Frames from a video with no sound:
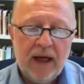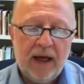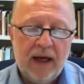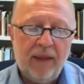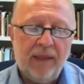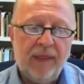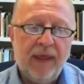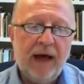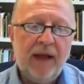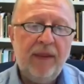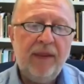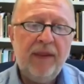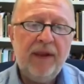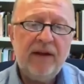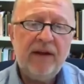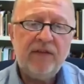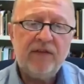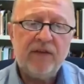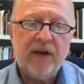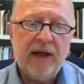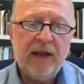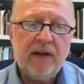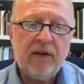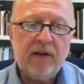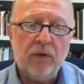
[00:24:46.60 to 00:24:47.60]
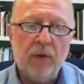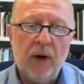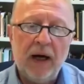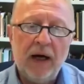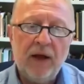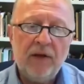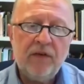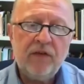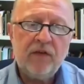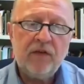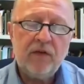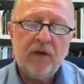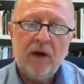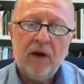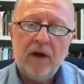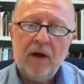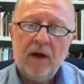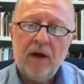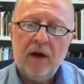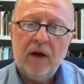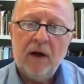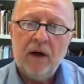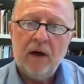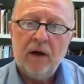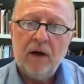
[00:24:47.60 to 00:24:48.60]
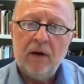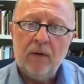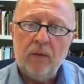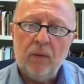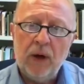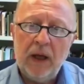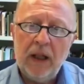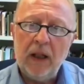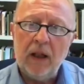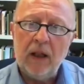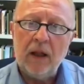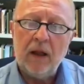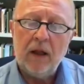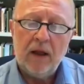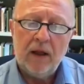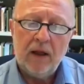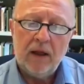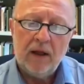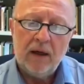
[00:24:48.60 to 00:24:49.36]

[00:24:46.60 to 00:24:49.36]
And then they said to us, well,